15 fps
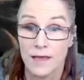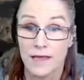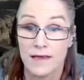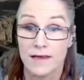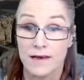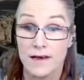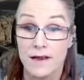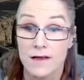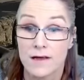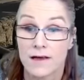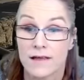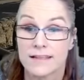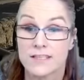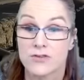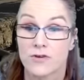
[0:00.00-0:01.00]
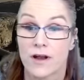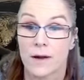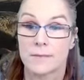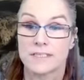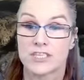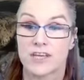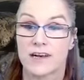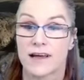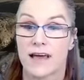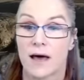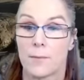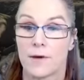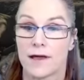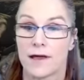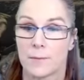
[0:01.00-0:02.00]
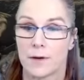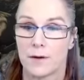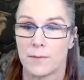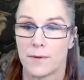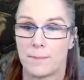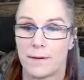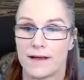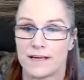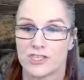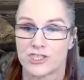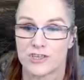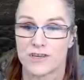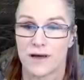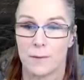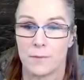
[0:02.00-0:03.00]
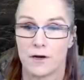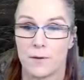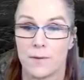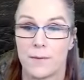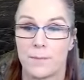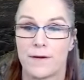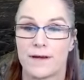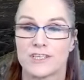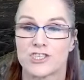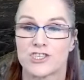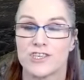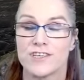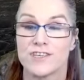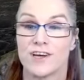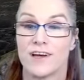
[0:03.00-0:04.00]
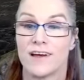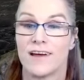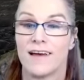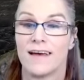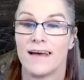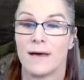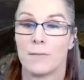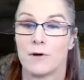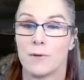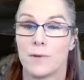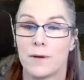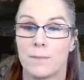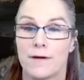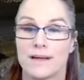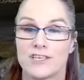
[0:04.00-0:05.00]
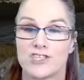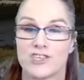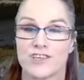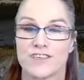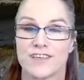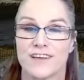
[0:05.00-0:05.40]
in? It's right, I'm, it's gonna come in. I'm gonna be patient. I'm gonna be patient. I'm gonna be patient.